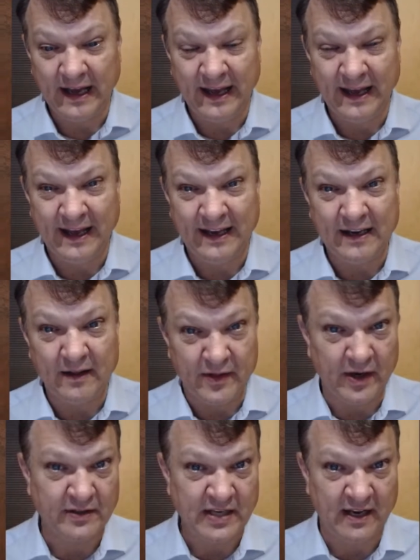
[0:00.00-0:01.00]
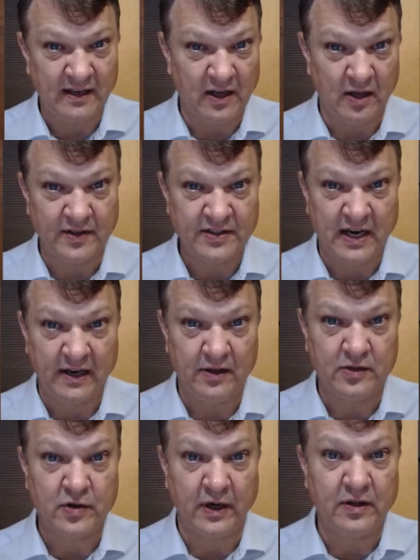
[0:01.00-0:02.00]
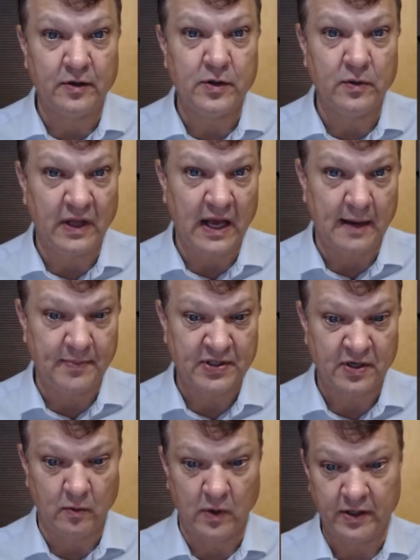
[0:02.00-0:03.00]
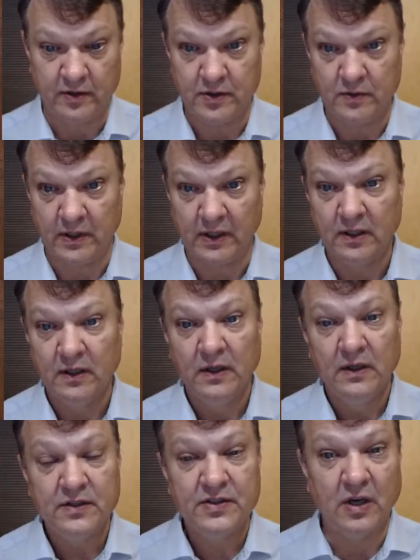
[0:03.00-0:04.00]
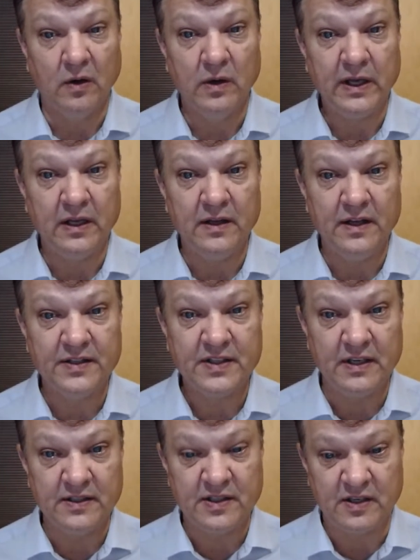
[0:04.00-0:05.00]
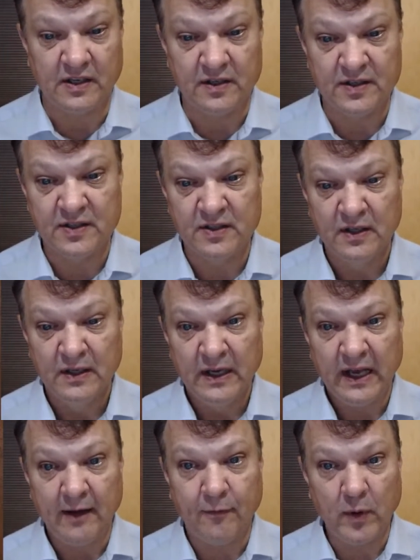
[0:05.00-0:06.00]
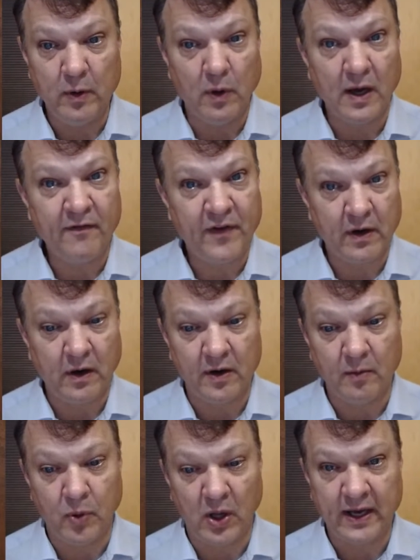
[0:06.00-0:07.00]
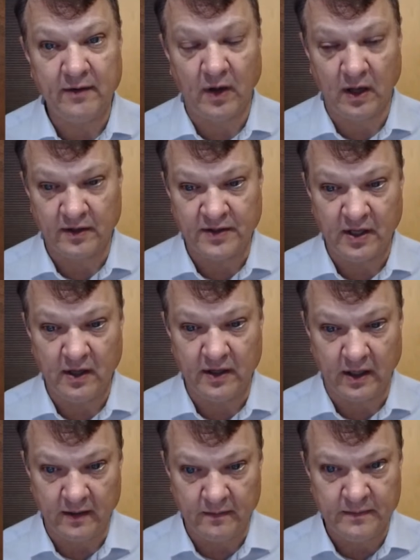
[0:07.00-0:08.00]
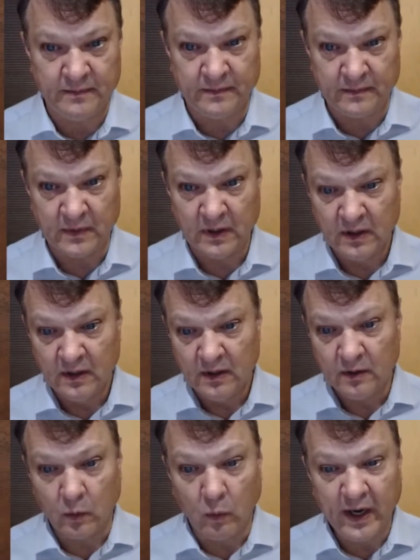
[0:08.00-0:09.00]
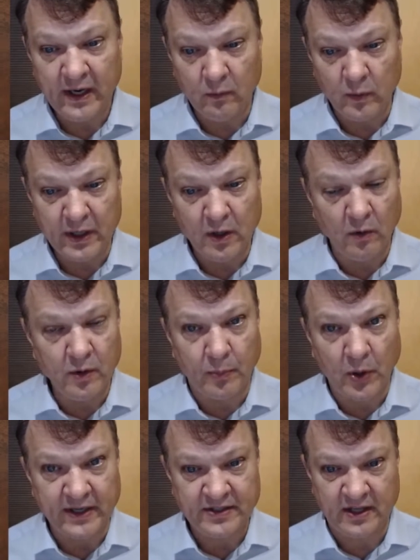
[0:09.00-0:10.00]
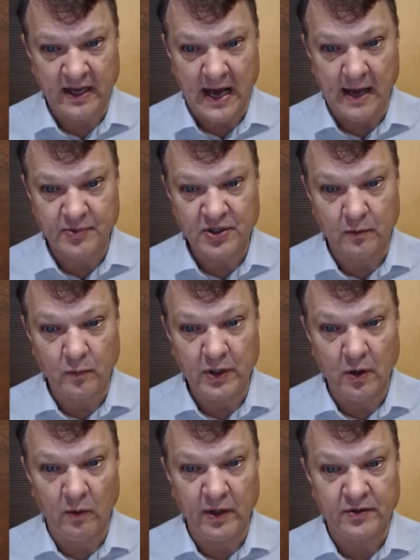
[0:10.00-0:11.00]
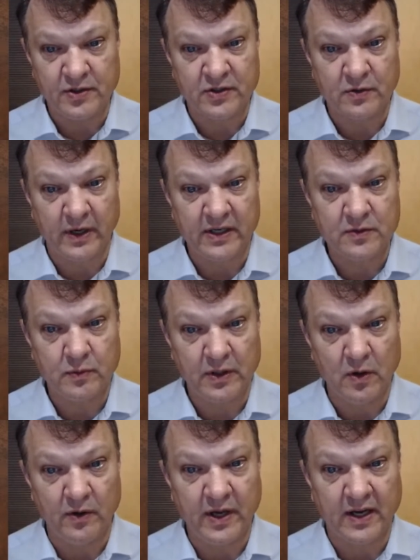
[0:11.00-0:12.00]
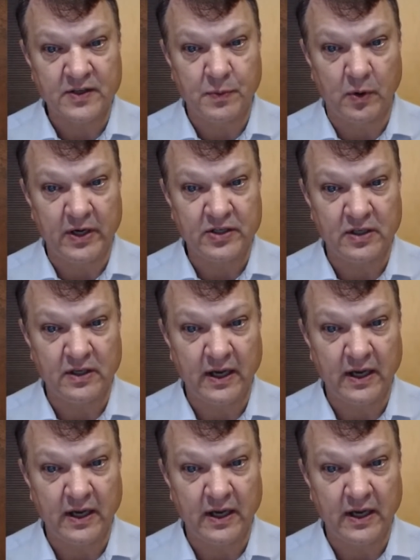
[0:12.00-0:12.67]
and they're taking the other side of the trade. They're doing the opposite of what you're doing. So in this instance, if we want to figure out implied volatility, the way we know the price of the option, we know interest rates, we know the expiration